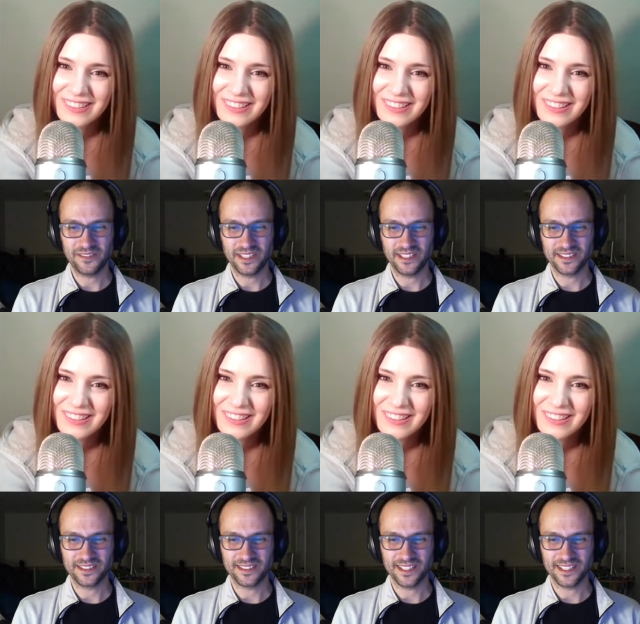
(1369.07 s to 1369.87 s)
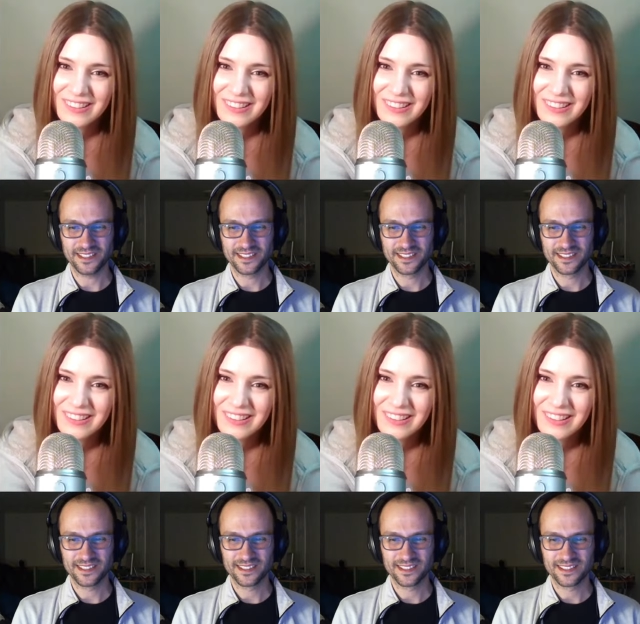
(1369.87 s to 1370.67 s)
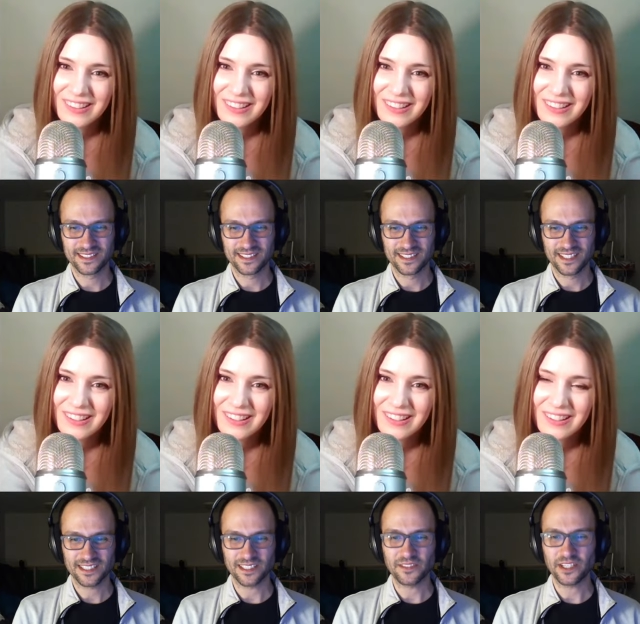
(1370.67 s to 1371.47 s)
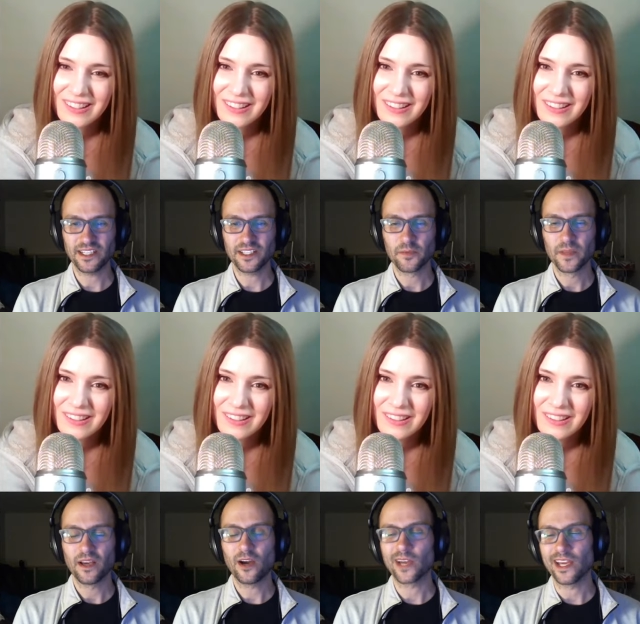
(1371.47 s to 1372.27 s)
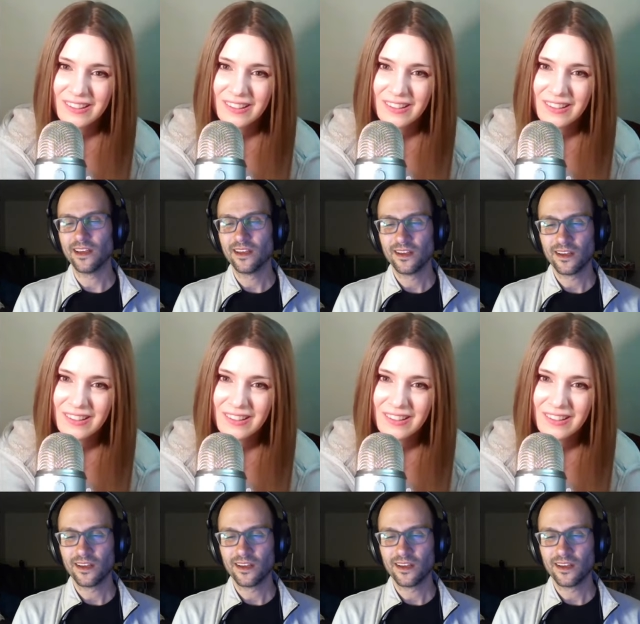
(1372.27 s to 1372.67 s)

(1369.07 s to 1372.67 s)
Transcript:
Speaker 1: at the beginning of the stage. Because I'm trying to... Okay,